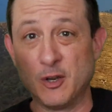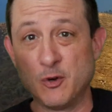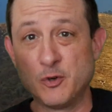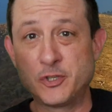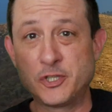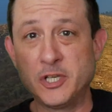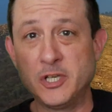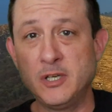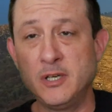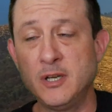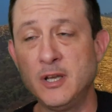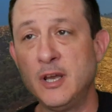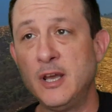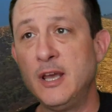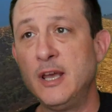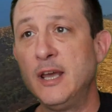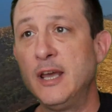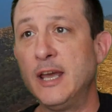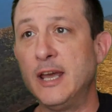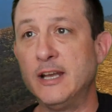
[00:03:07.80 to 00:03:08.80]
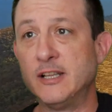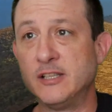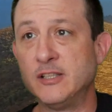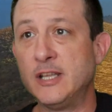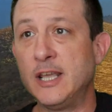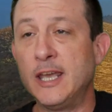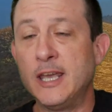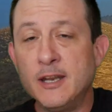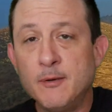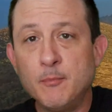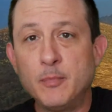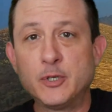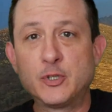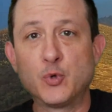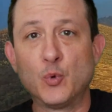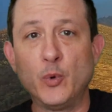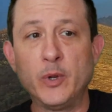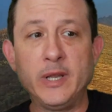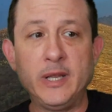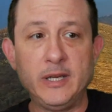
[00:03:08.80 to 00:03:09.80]
Ocean and in
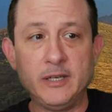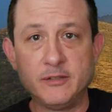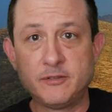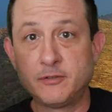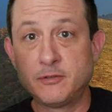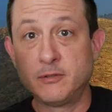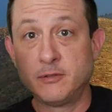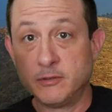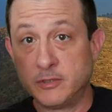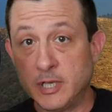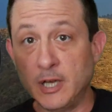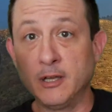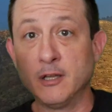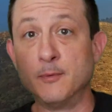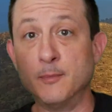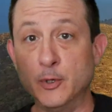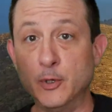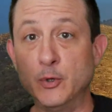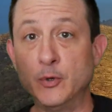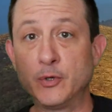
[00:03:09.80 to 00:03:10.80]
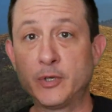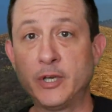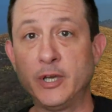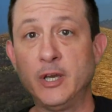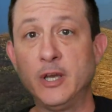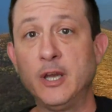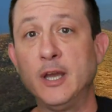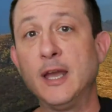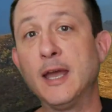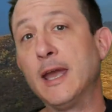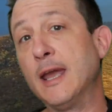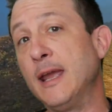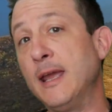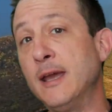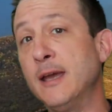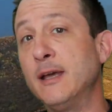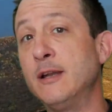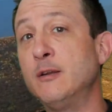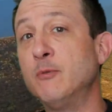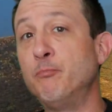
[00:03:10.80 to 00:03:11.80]
between Tillamook
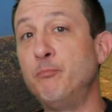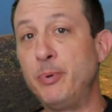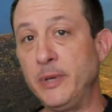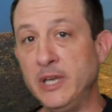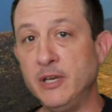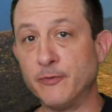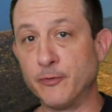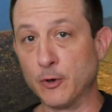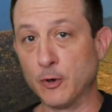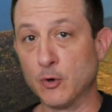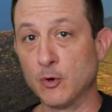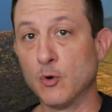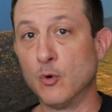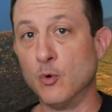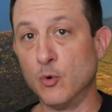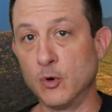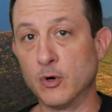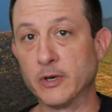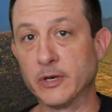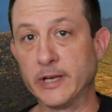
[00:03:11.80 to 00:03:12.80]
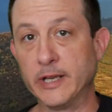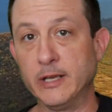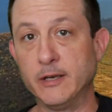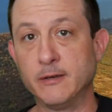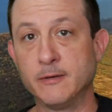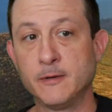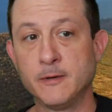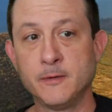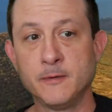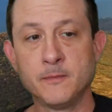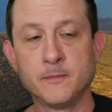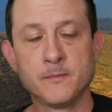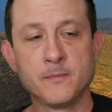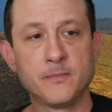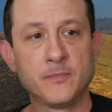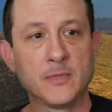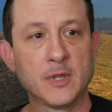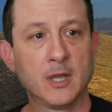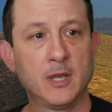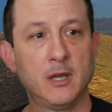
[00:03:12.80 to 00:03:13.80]
and Beaver, Oregon.
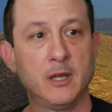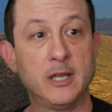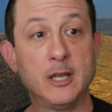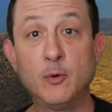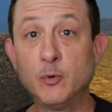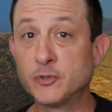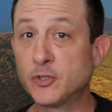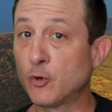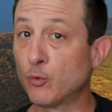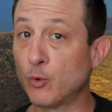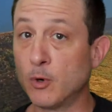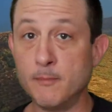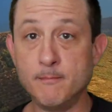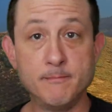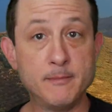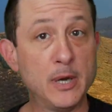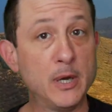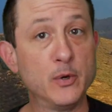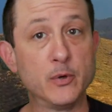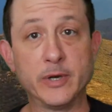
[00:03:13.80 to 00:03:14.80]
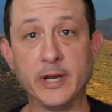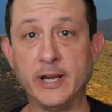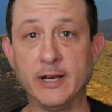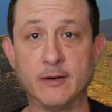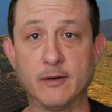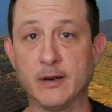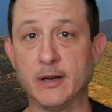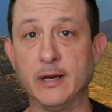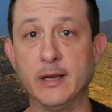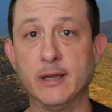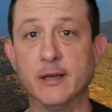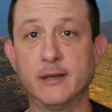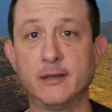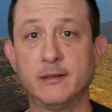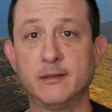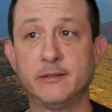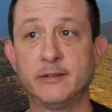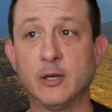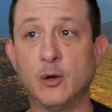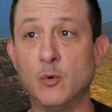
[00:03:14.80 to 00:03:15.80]
It was a remote area.
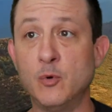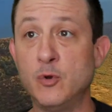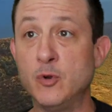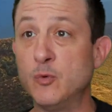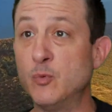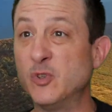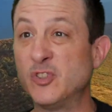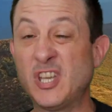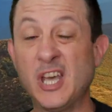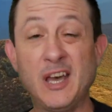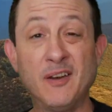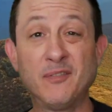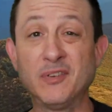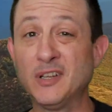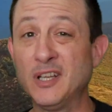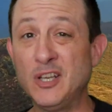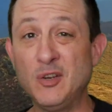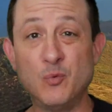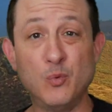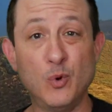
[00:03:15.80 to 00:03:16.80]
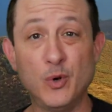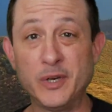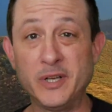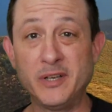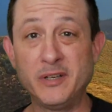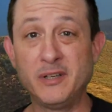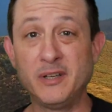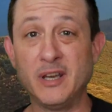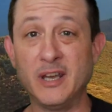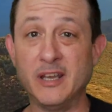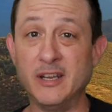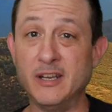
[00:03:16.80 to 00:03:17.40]
Though it was heavily wooded